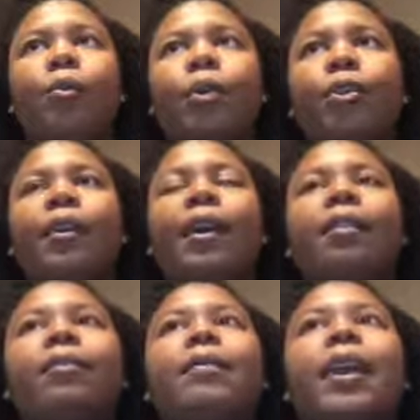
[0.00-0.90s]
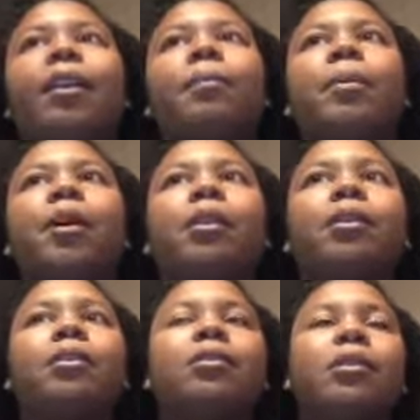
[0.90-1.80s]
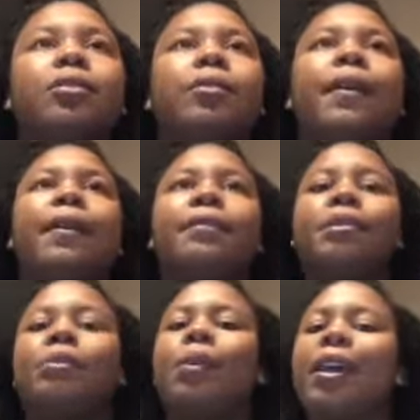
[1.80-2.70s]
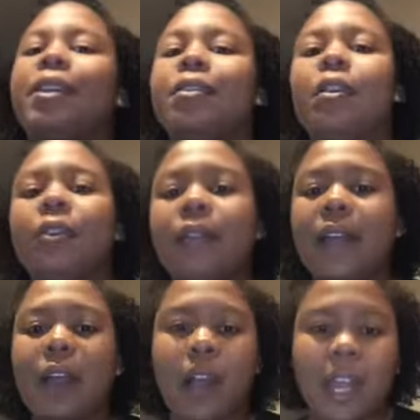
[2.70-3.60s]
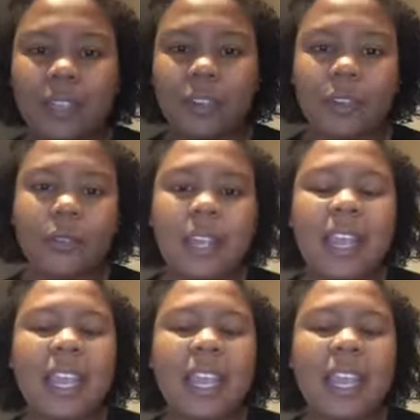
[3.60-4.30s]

when you have hair products and you have sweat and all of that on you,